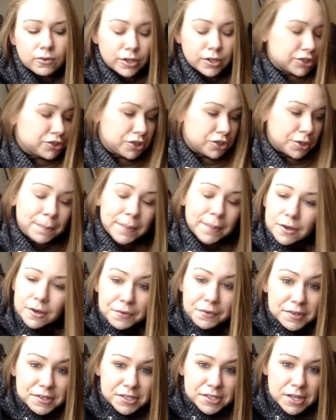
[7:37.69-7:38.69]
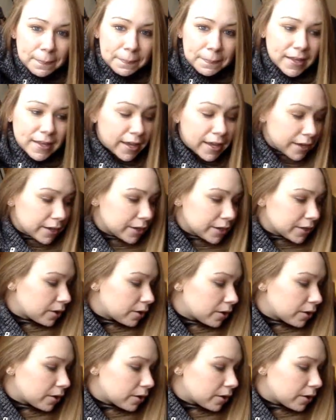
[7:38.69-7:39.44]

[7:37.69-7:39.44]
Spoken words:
or tripping over something,